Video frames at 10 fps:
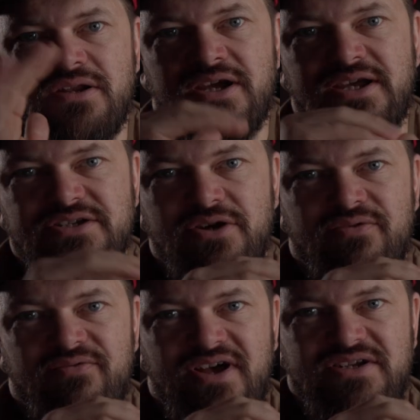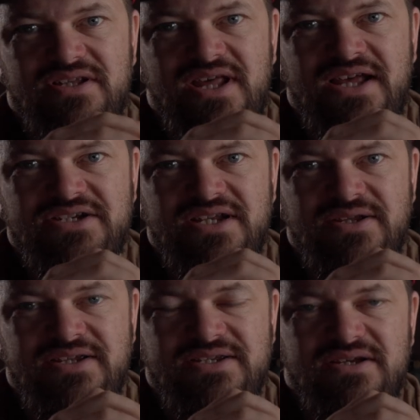look like it's going faster than it actually
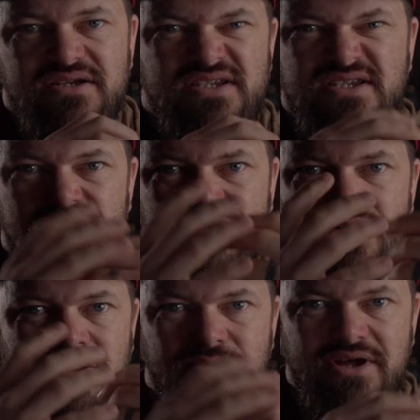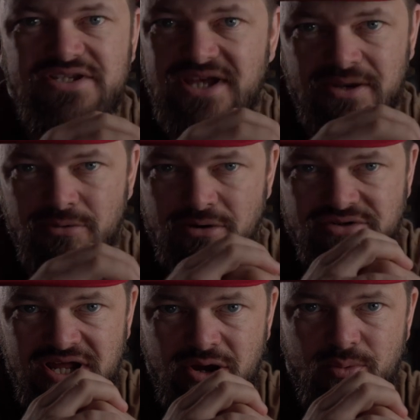is. This is only going about 10
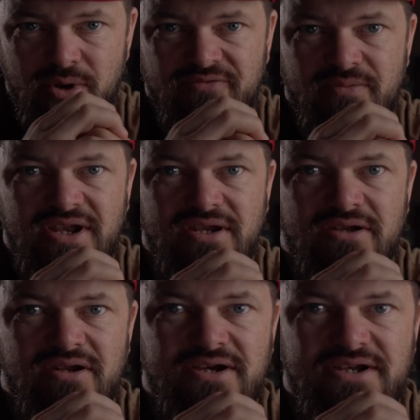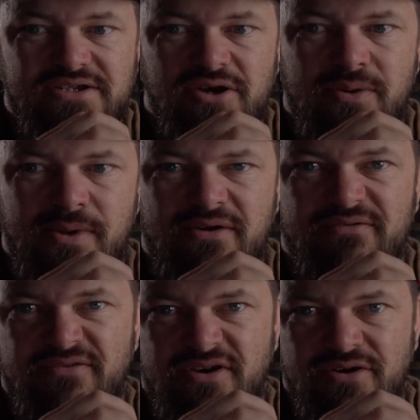miles an hour, but I've made it look like it's going
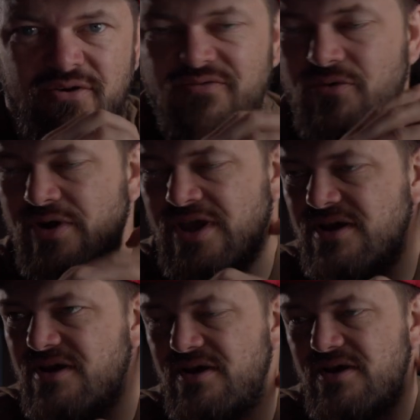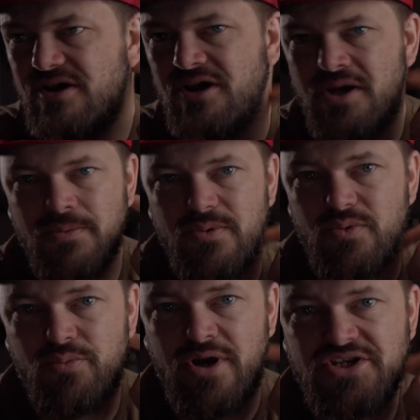about 30 or 40
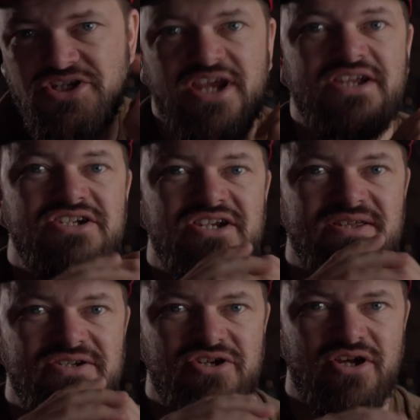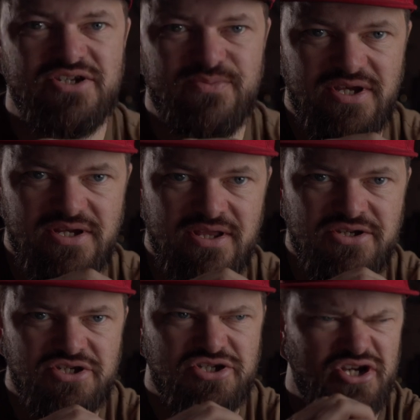by changing the shutter speed. The
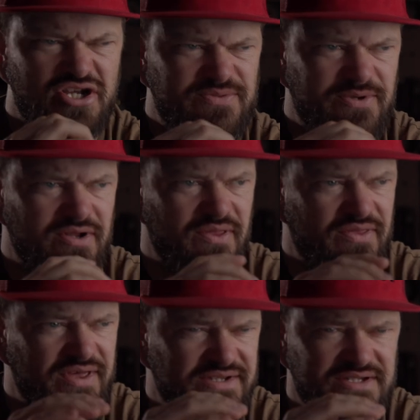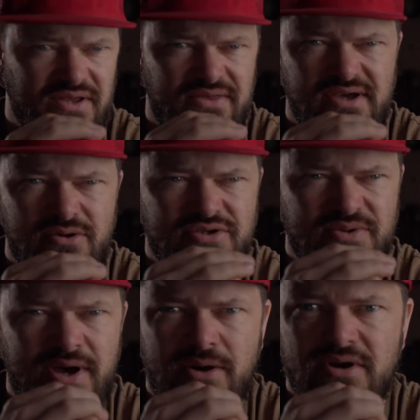shutter speed of this, I think, was
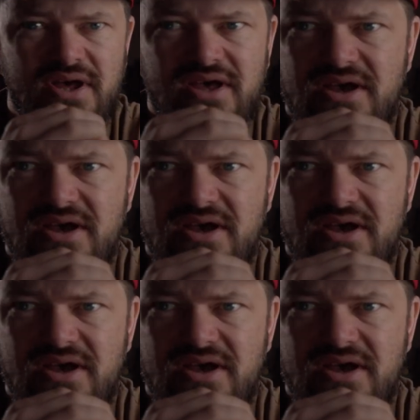about